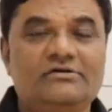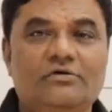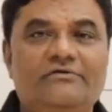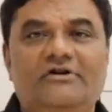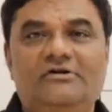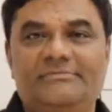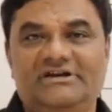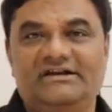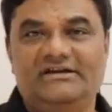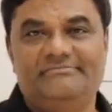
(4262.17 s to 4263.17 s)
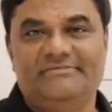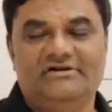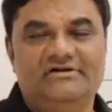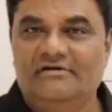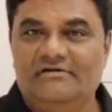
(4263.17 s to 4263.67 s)
go for min heap.
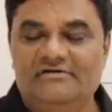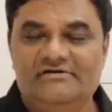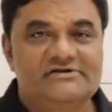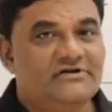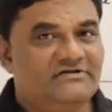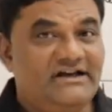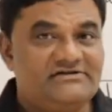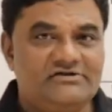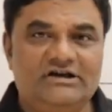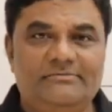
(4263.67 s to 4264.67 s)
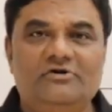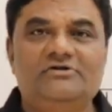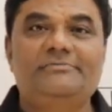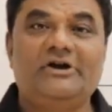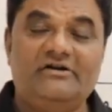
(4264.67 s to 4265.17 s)
So that's all
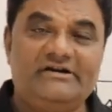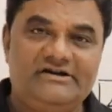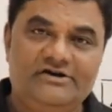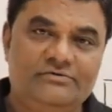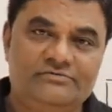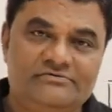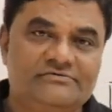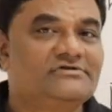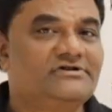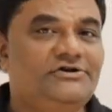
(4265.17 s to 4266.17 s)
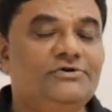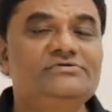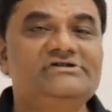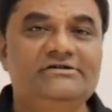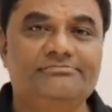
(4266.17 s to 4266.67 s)
about priority queue
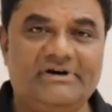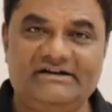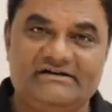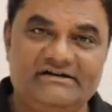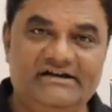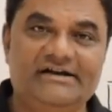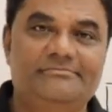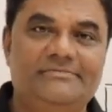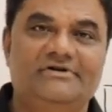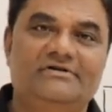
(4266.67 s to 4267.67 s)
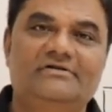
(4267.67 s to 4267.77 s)
using binary heap.